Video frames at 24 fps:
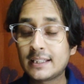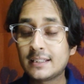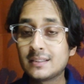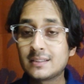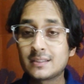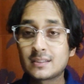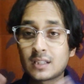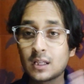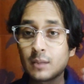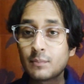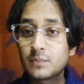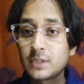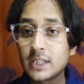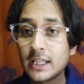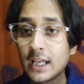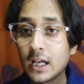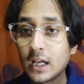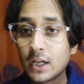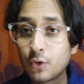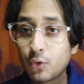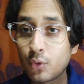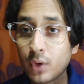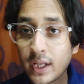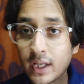is something
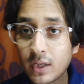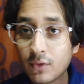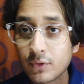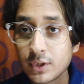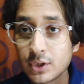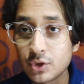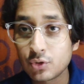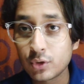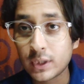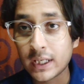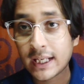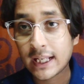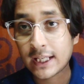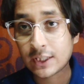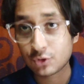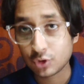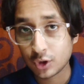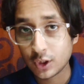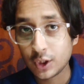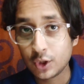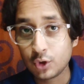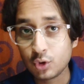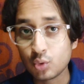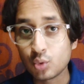a trick which you can
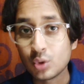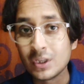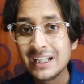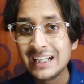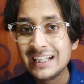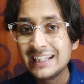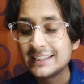actually do